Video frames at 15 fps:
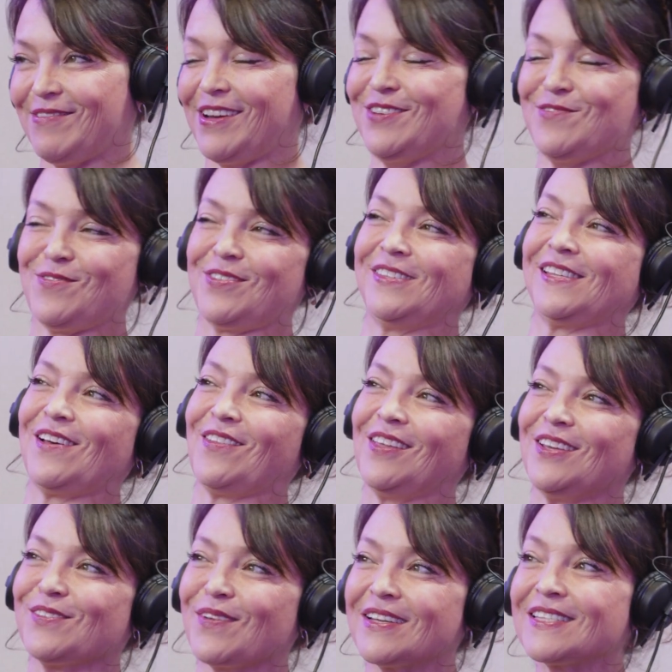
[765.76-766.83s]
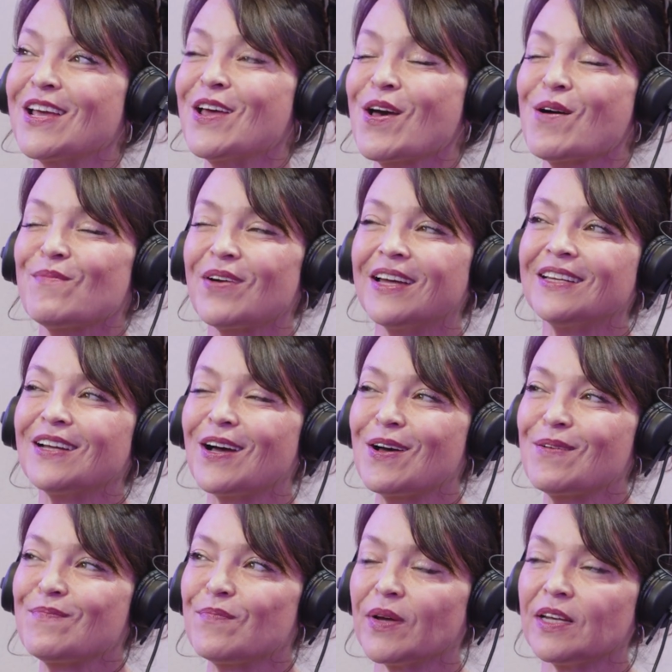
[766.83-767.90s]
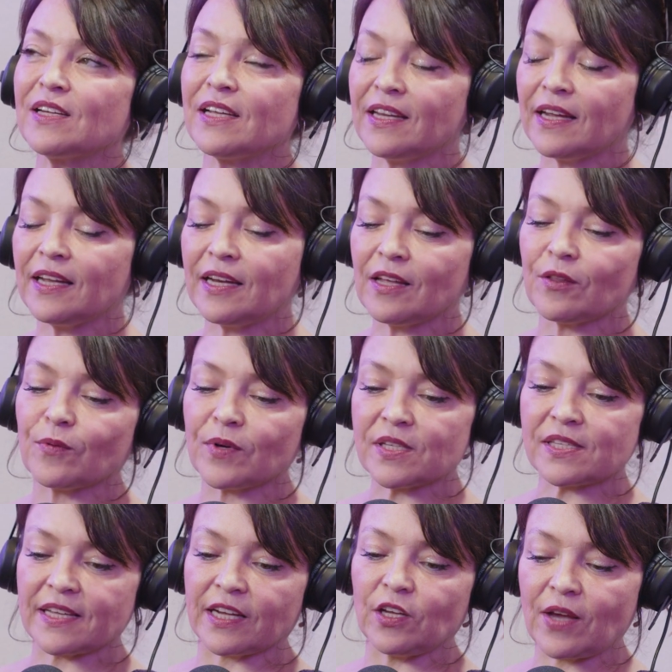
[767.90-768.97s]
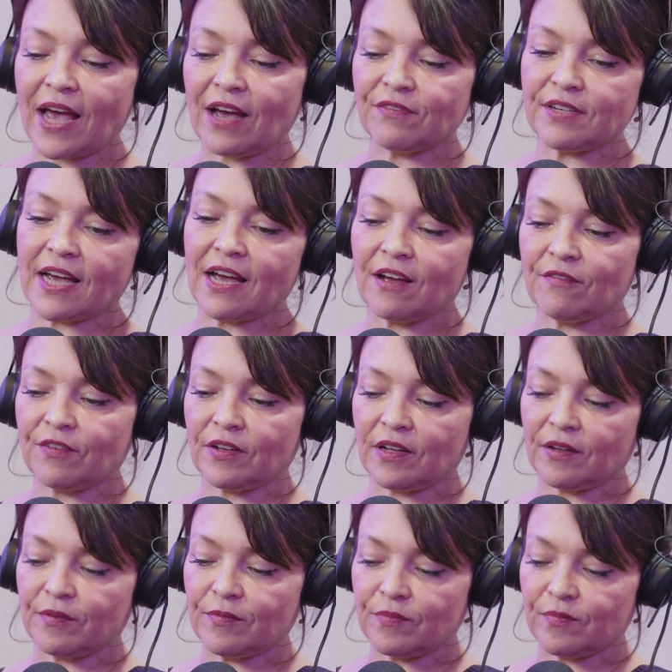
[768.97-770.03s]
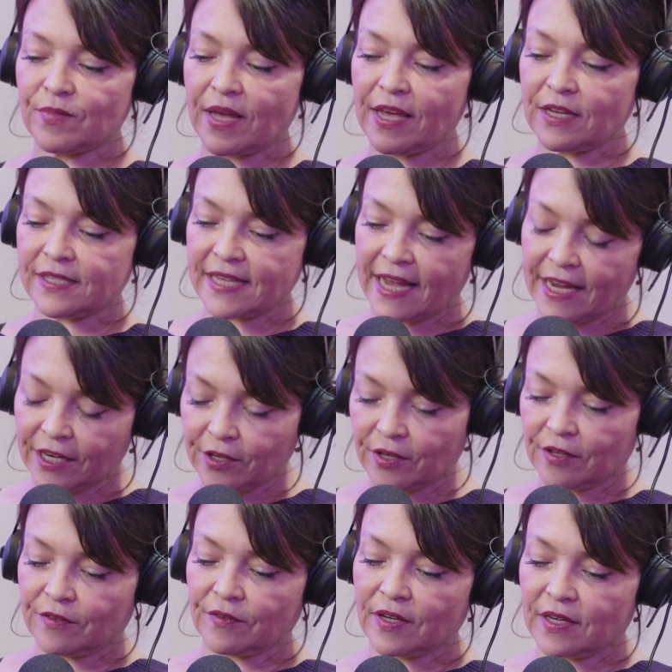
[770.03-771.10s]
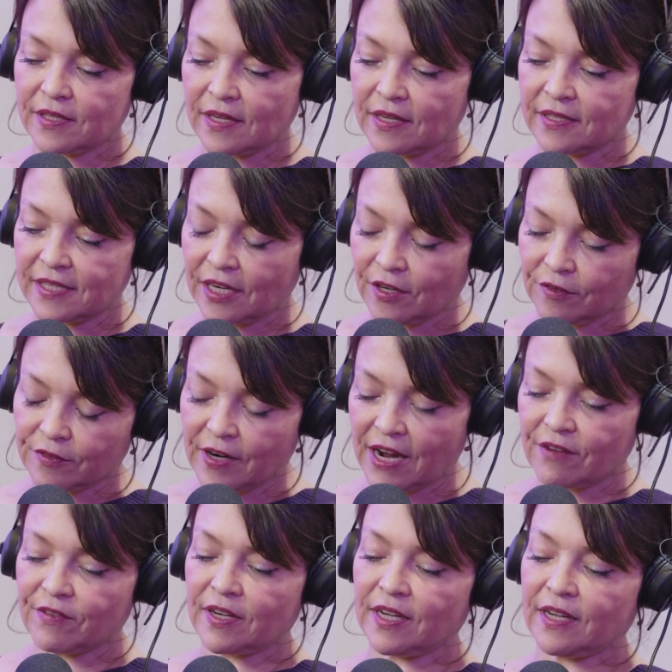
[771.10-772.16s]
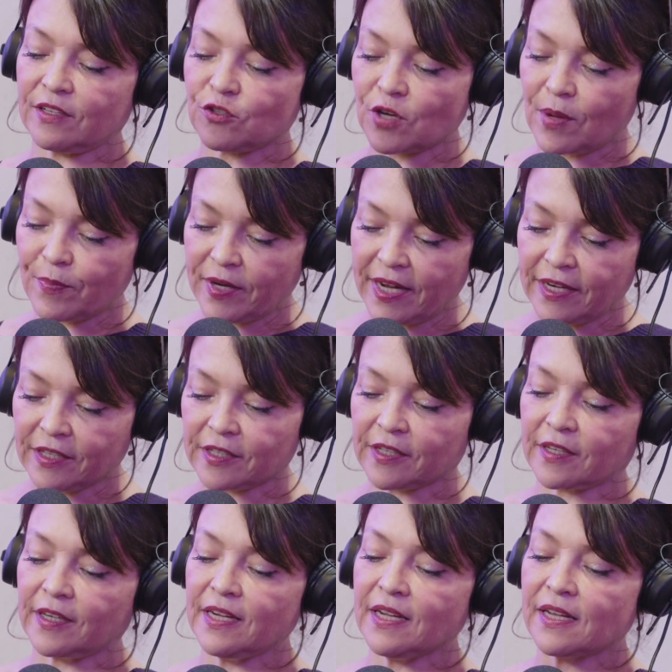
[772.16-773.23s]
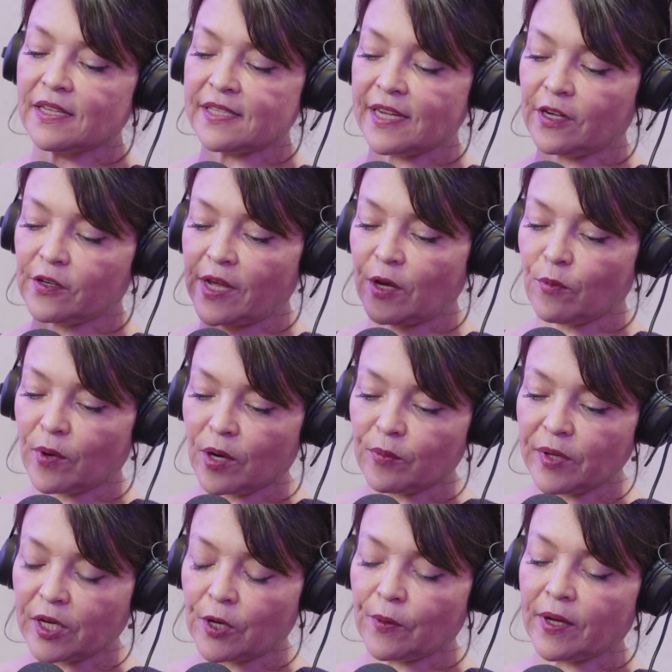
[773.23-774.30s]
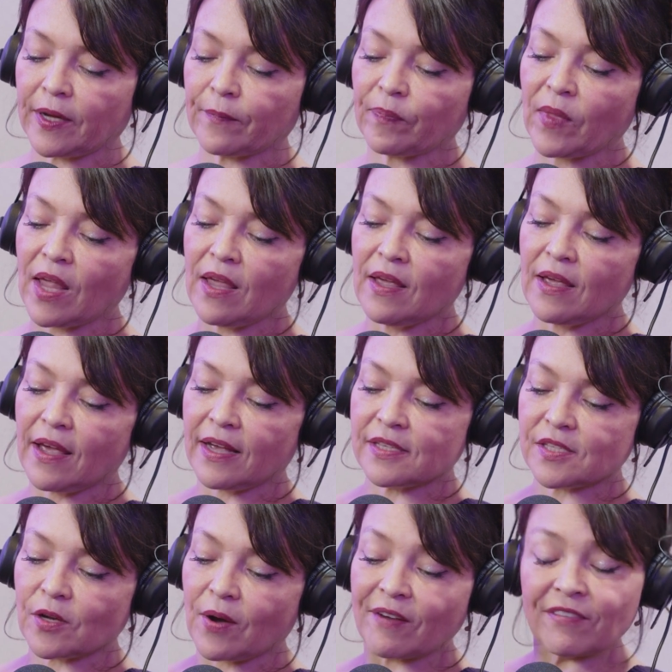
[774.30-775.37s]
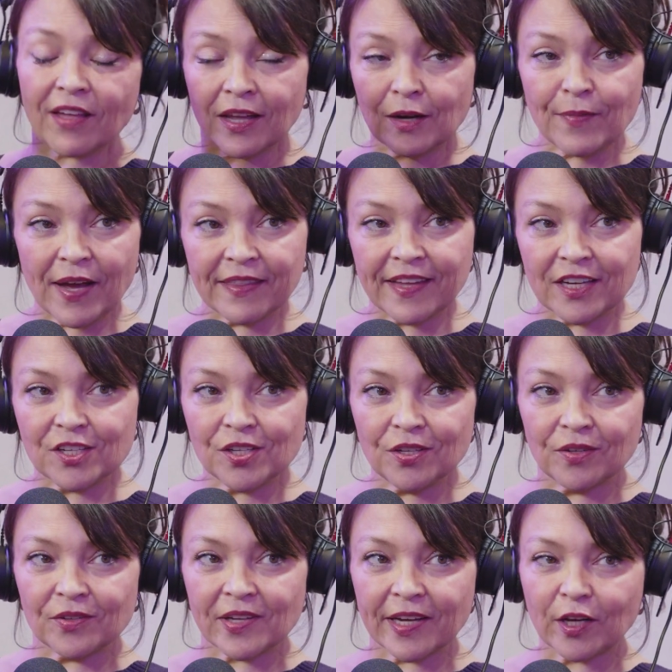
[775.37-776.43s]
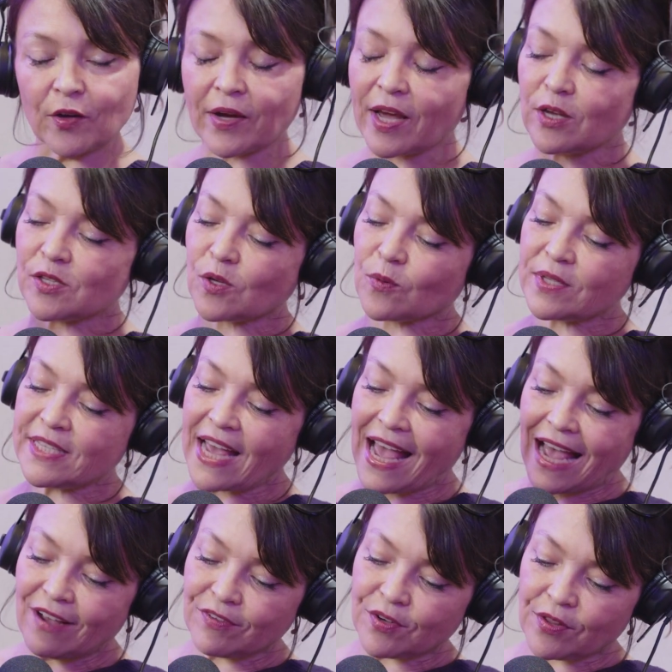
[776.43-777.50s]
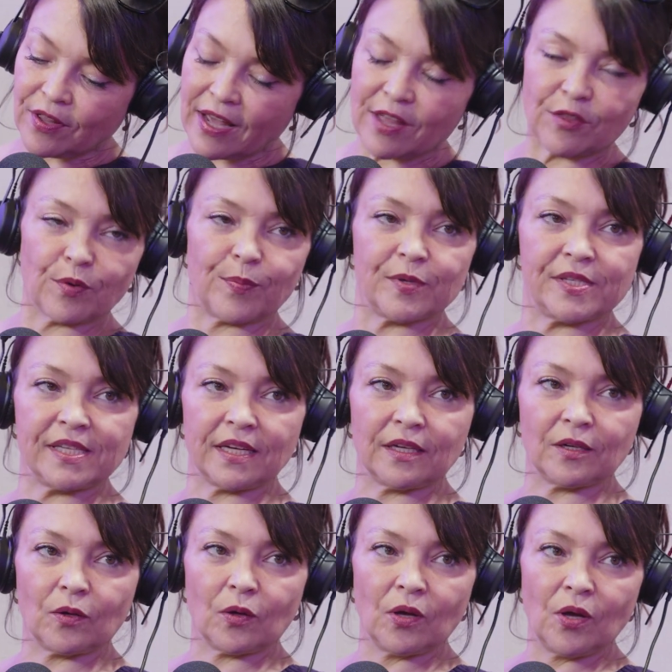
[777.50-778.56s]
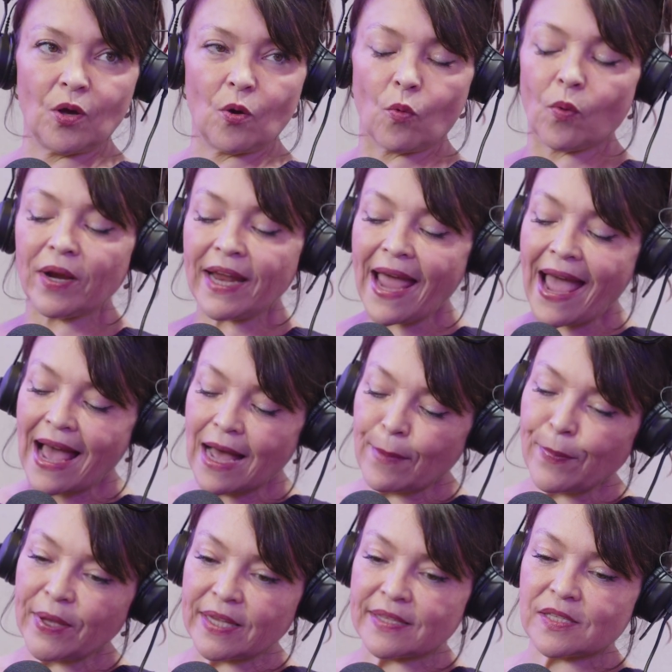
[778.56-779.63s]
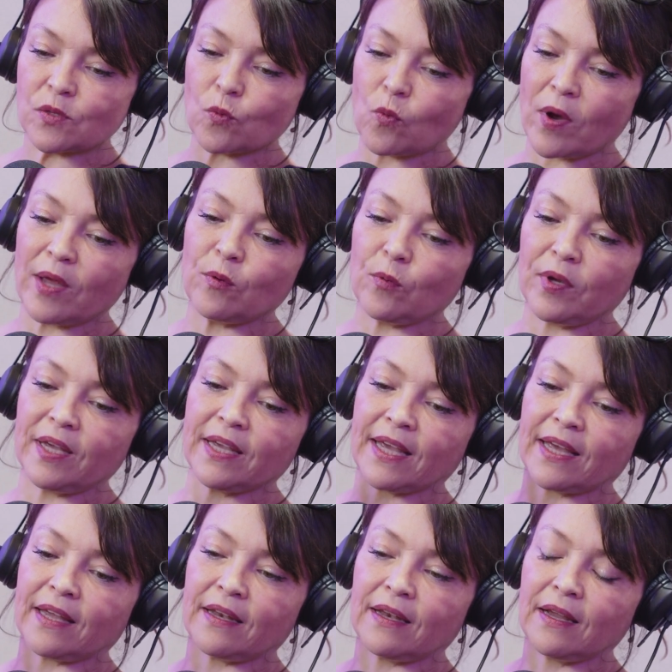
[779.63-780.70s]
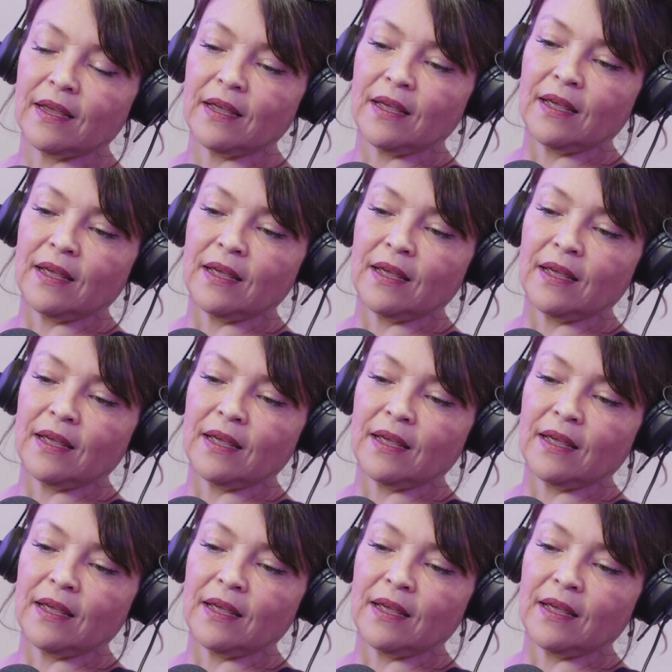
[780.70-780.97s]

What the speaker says: right? North, South, East, West. Yeah. But in other words, like you have to have a center of gravity, drop an anchor, say, okay, where are we going? And so I've thought about that too. Like, okay, so what's after the Anthropocene? What happens when we can...